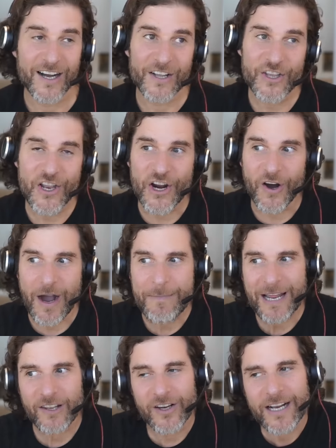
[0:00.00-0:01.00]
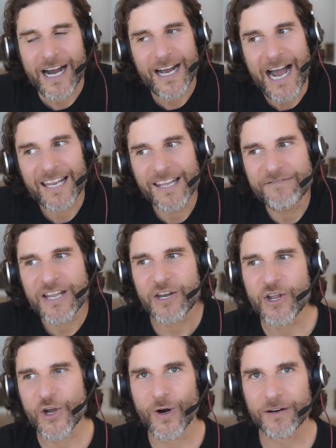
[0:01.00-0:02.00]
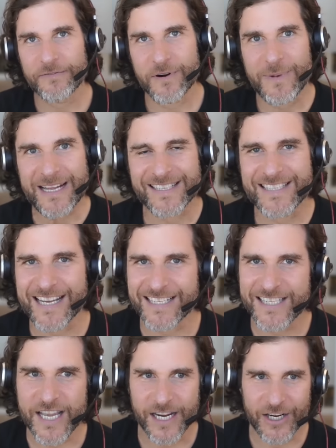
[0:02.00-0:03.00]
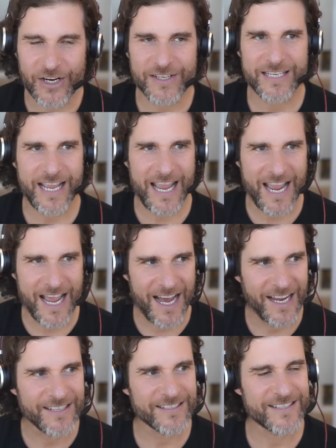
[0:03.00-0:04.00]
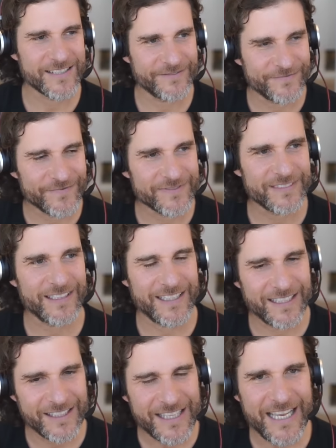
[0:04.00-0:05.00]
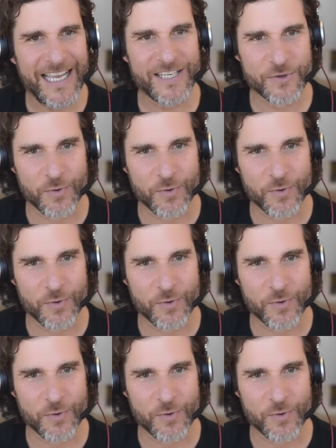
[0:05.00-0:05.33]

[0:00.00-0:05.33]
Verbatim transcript: You know, I mean, look, I, I lived in New York for about six years, and it's